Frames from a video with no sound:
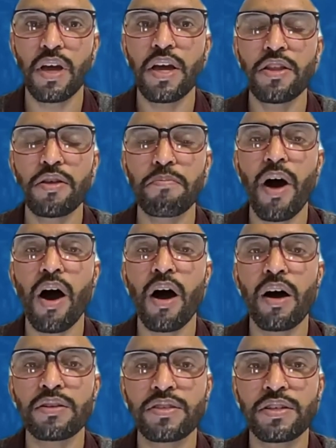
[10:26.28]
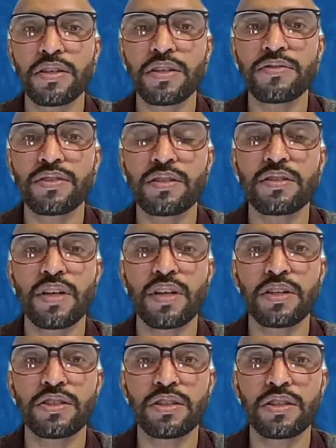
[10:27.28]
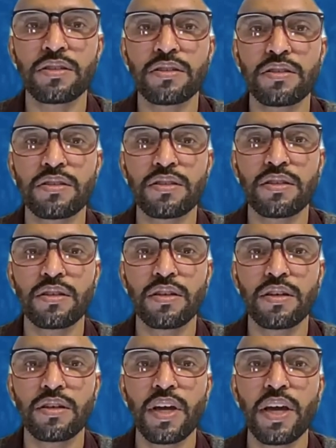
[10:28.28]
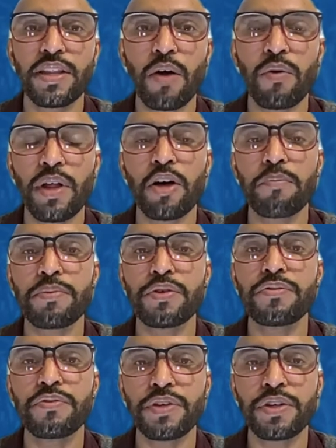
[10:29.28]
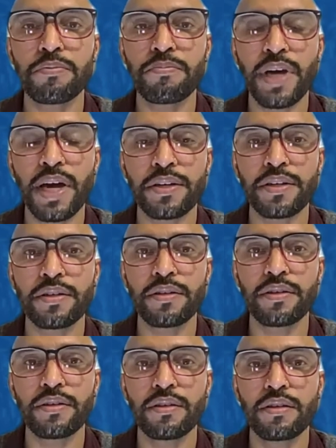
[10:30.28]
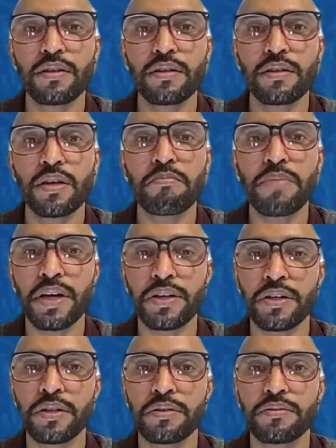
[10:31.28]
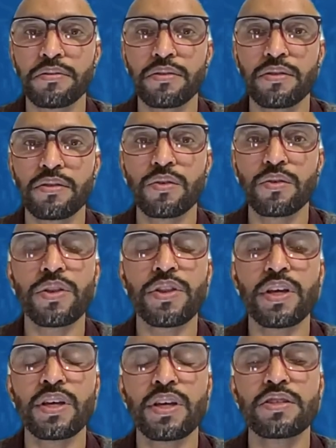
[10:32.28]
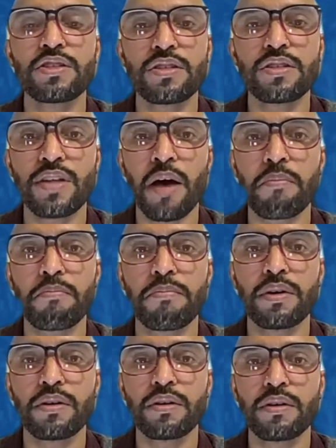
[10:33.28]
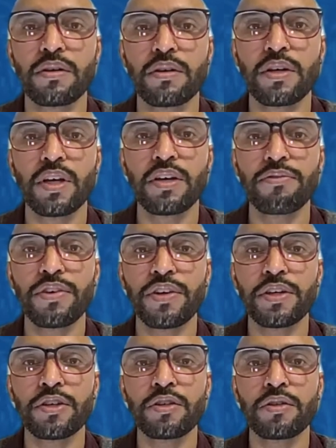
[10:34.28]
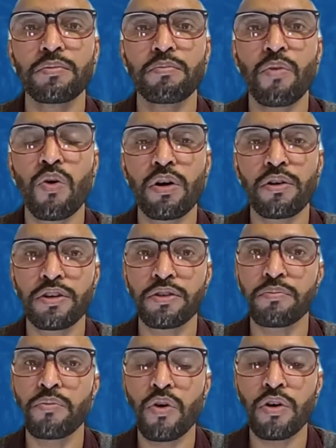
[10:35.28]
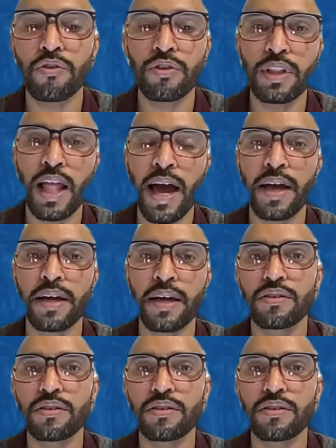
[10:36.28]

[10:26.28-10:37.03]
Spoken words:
the positive sensations that will help you feel better and better with each step. Feel more and more relaxed.